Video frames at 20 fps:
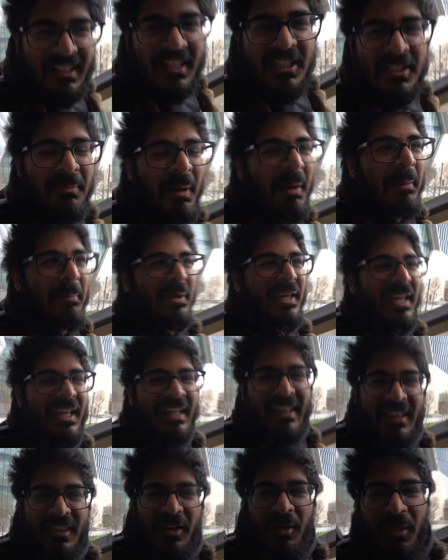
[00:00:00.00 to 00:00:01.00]
This might
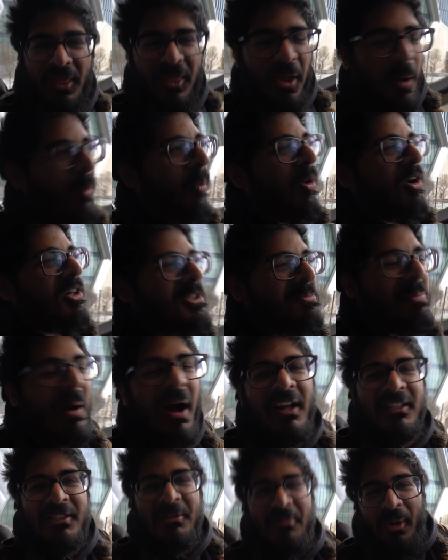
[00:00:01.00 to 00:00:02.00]
be the worst
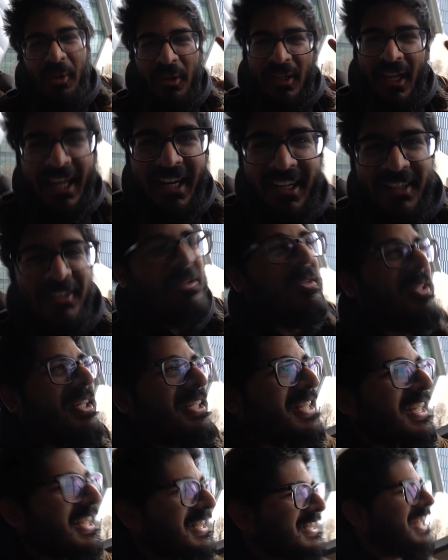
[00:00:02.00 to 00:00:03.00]
possible day to do
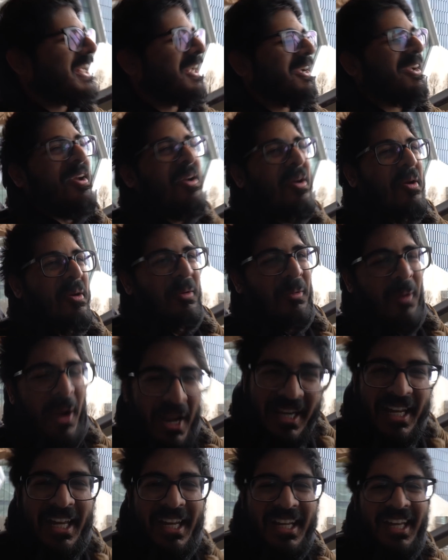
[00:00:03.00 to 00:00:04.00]
this. It's like
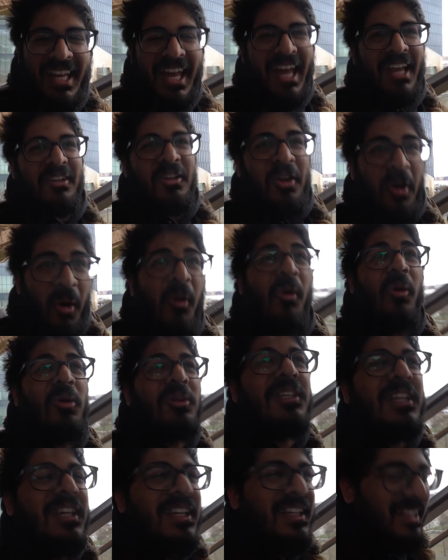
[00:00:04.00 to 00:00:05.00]
raining and
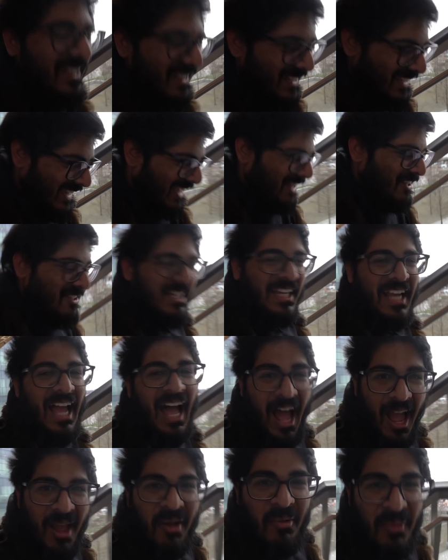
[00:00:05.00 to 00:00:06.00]
cold, and there's like
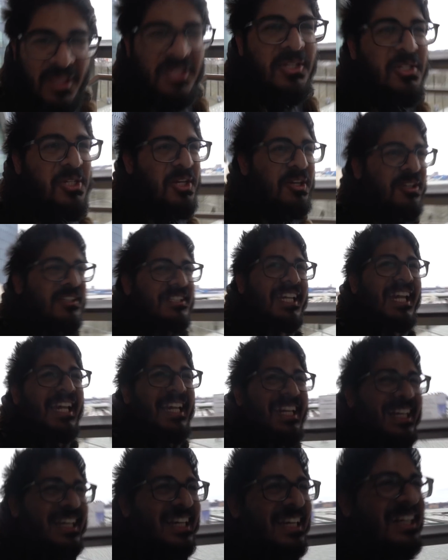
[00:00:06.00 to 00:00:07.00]
high wind shears.
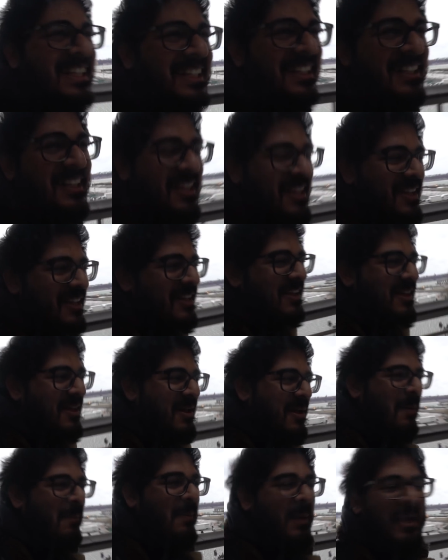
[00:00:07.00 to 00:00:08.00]

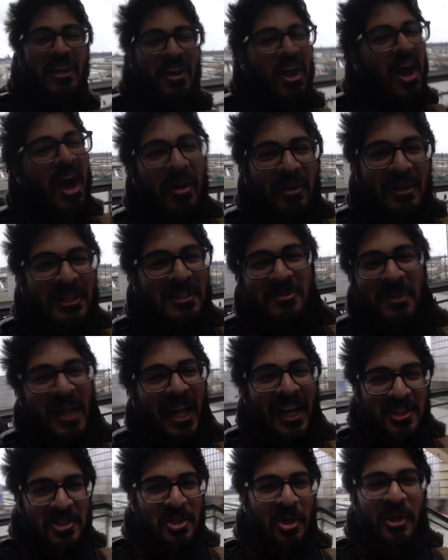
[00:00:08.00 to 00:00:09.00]
But you know how it is, we
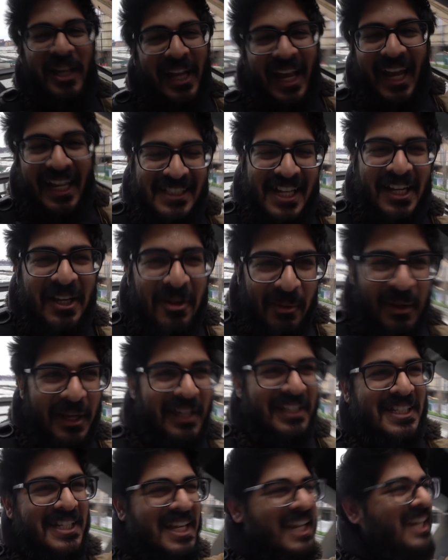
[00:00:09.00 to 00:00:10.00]
gotta show you guys
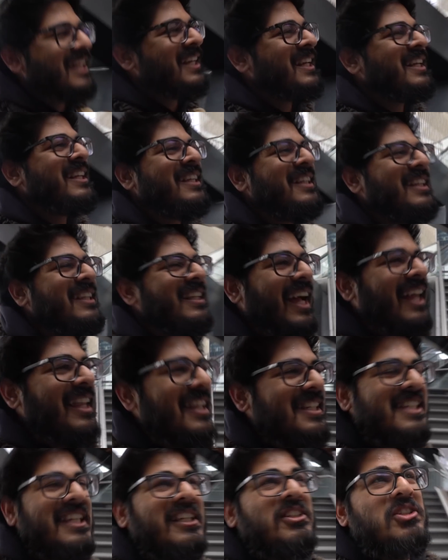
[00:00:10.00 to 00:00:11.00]
anyways. And
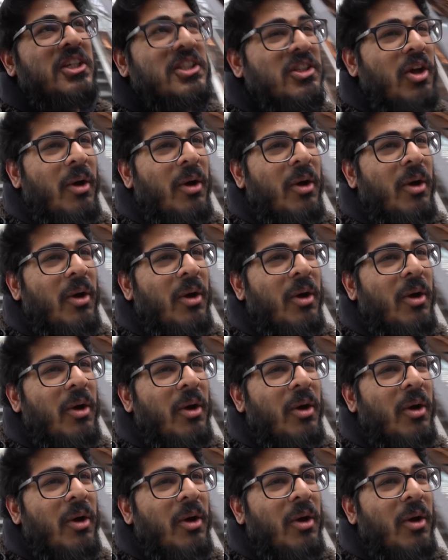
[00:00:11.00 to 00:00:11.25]
this thing just